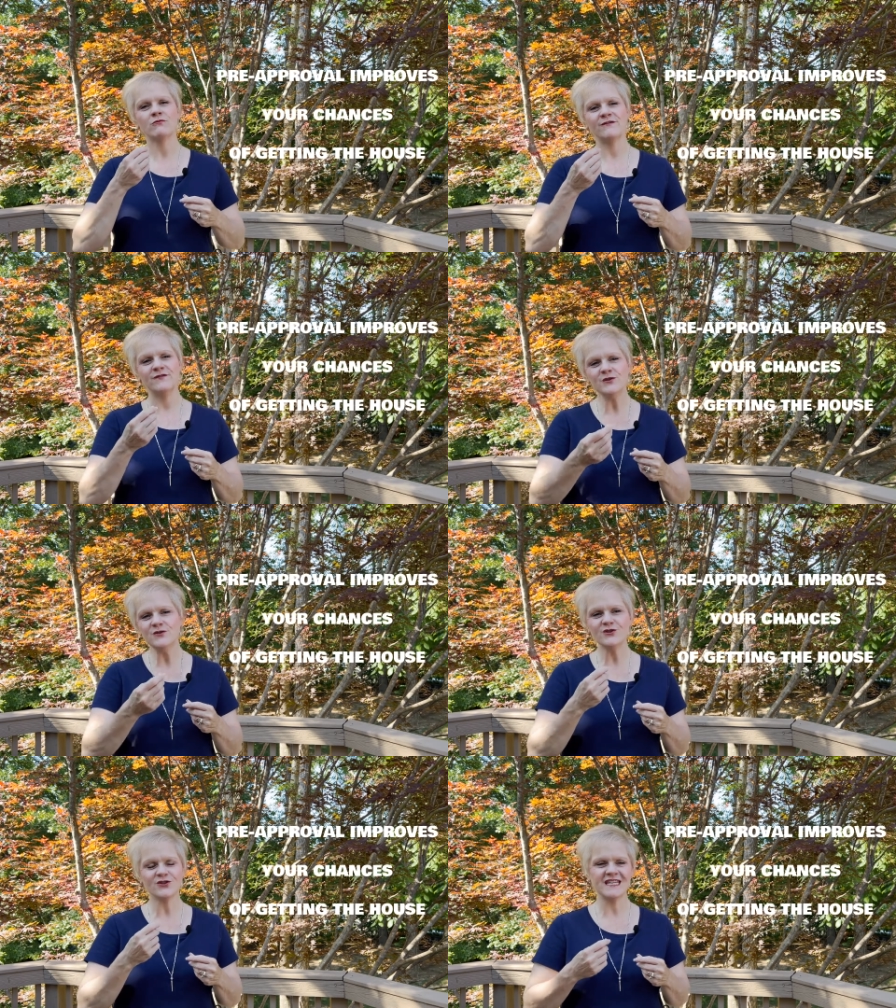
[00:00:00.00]

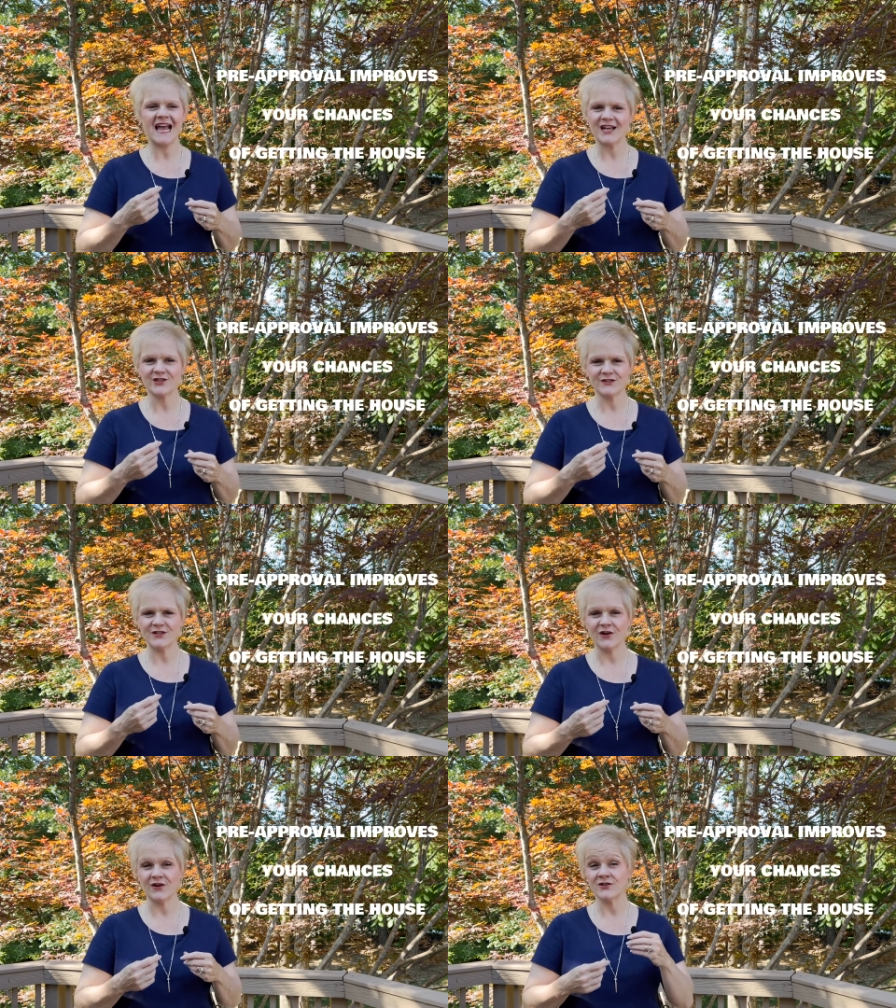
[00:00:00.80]
reviewed your tax
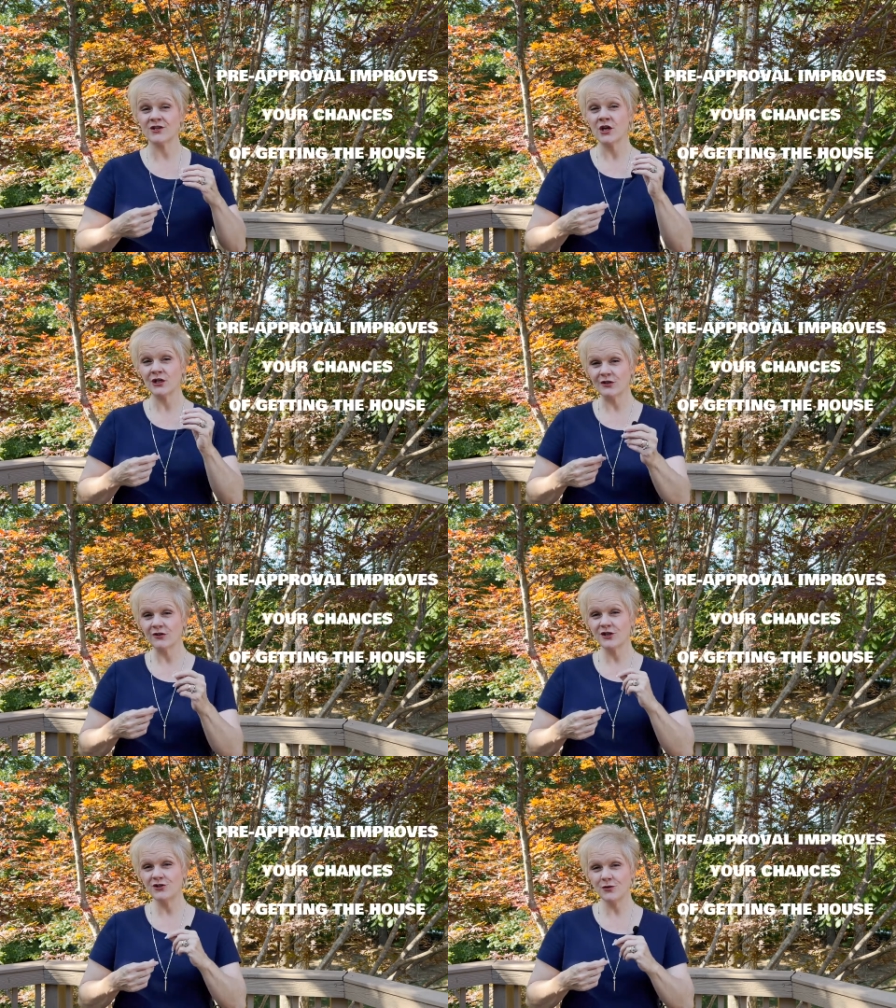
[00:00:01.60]
returns,
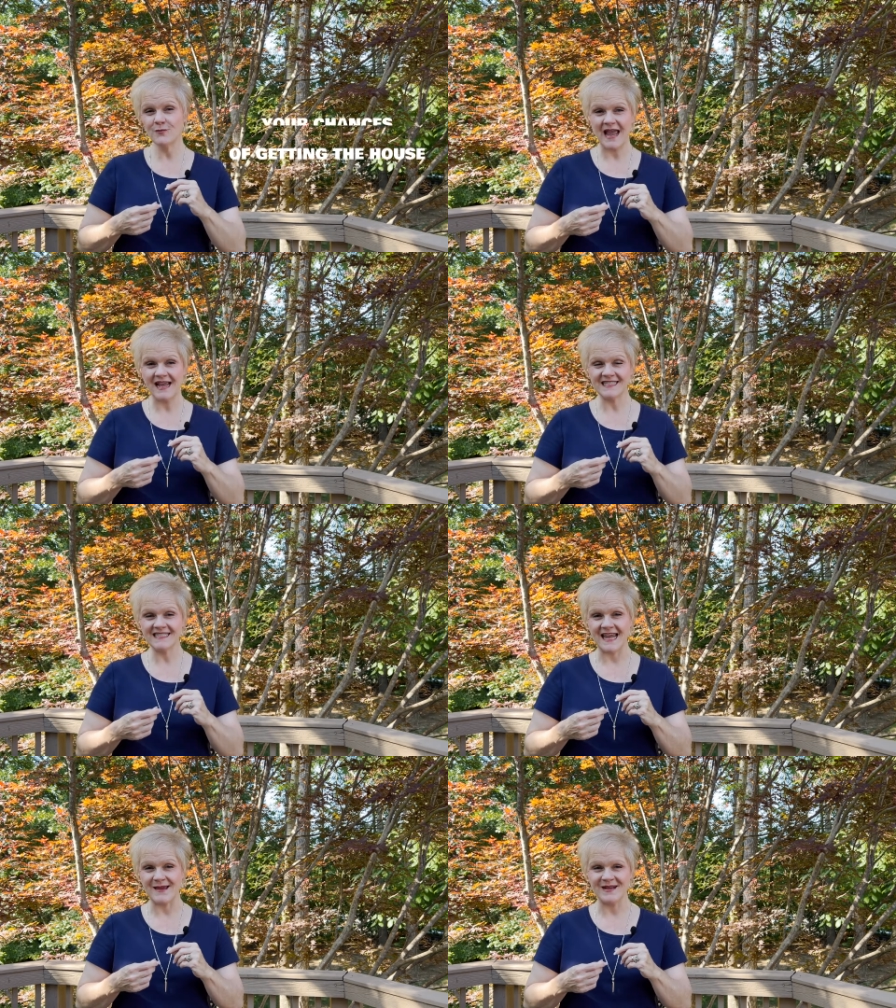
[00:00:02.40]
looked at your bank
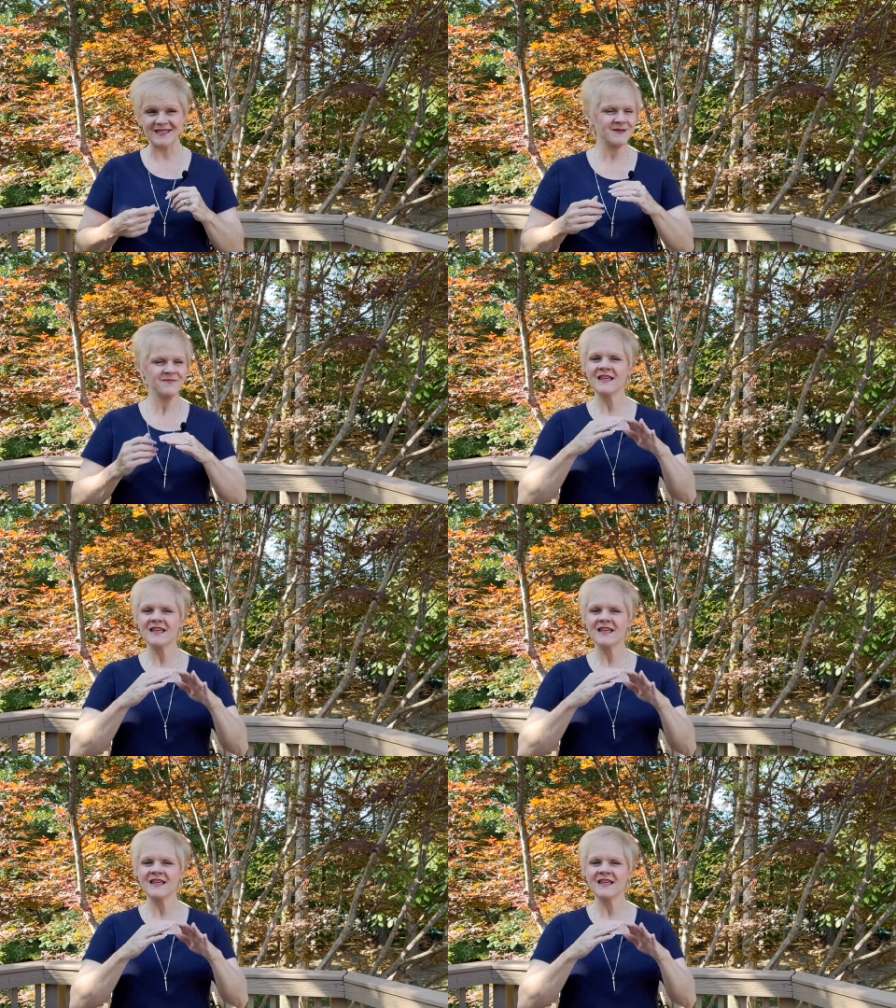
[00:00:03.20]
statements.